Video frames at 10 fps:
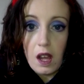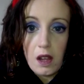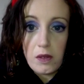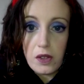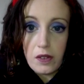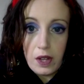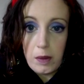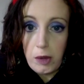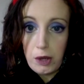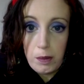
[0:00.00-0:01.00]
sort of
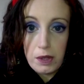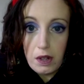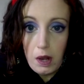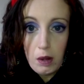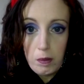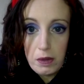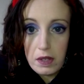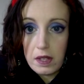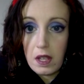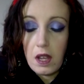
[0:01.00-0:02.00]
like pubs,
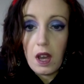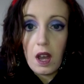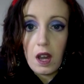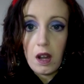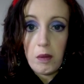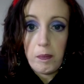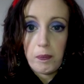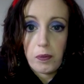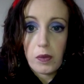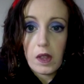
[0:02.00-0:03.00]
clubs.
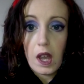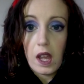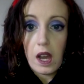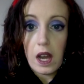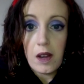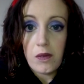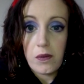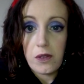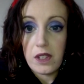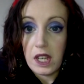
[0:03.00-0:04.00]
I have
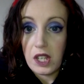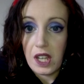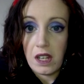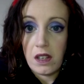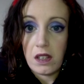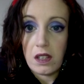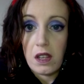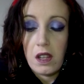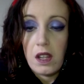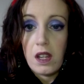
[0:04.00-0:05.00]
stage kittened
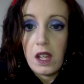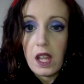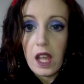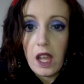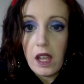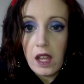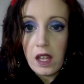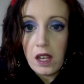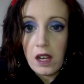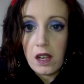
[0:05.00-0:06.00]

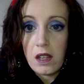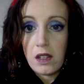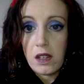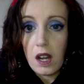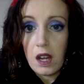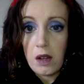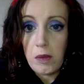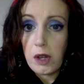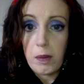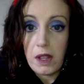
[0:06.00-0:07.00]
in a
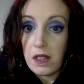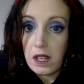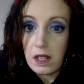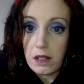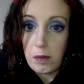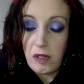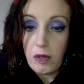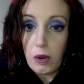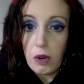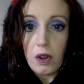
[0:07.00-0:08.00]
couple of theatres
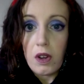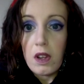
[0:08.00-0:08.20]
before,